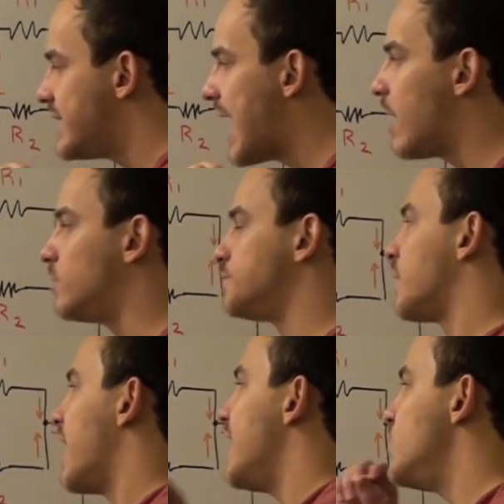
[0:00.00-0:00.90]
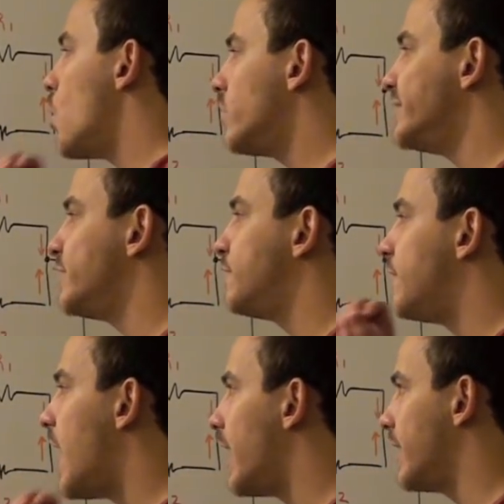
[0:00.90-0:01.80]
Now, in order to
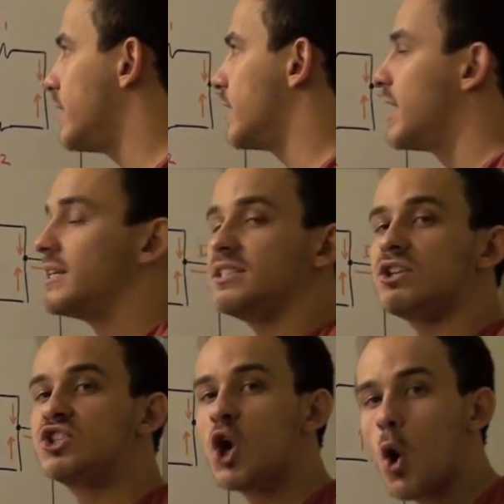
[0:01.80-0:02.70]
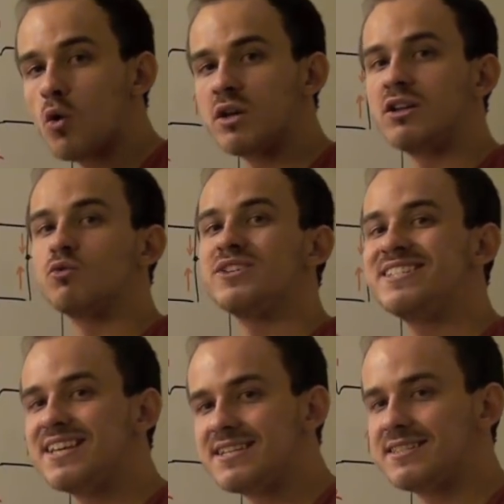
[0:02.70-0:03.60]
find the total
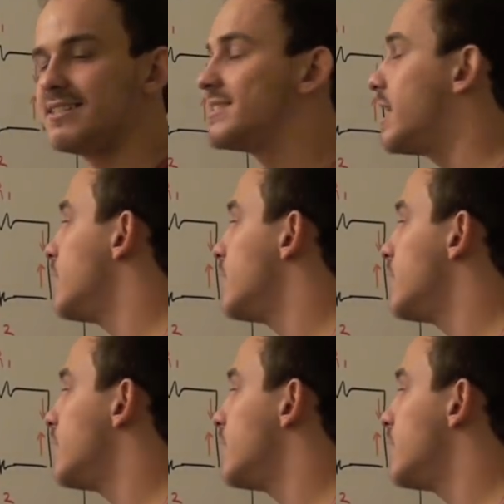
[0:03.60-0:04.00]
resistance